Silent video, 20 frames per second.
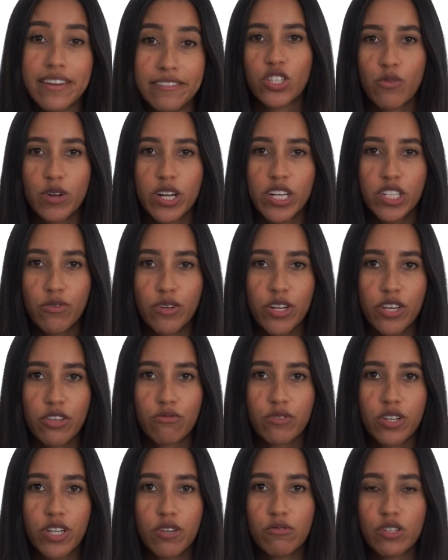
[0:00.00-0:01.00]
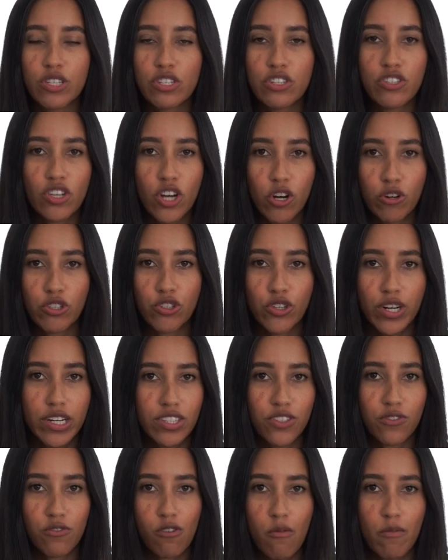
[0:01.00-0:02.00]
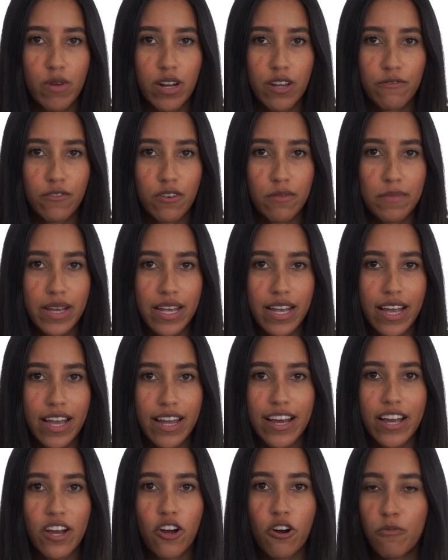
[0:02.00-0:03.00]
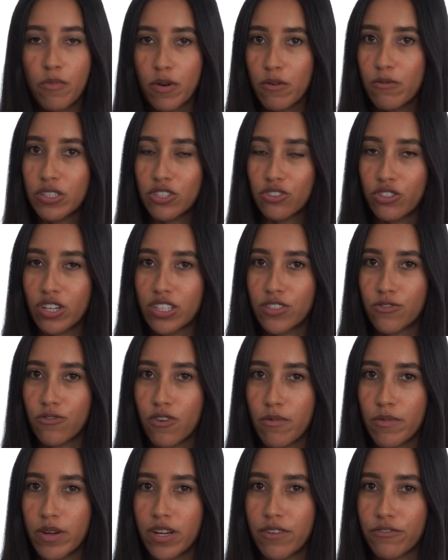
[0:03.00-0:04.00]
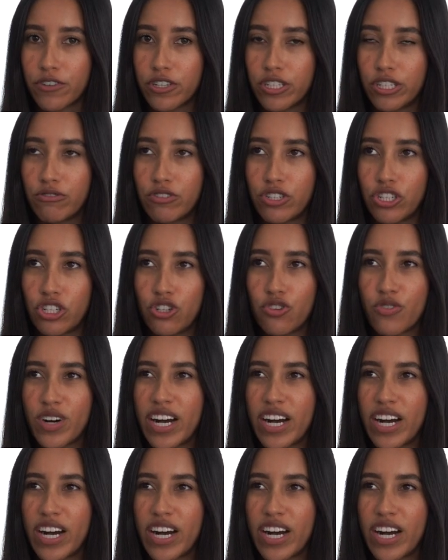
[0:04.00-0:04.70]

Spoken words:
2023 was so transformative for me, and I hope it was transformative for you too.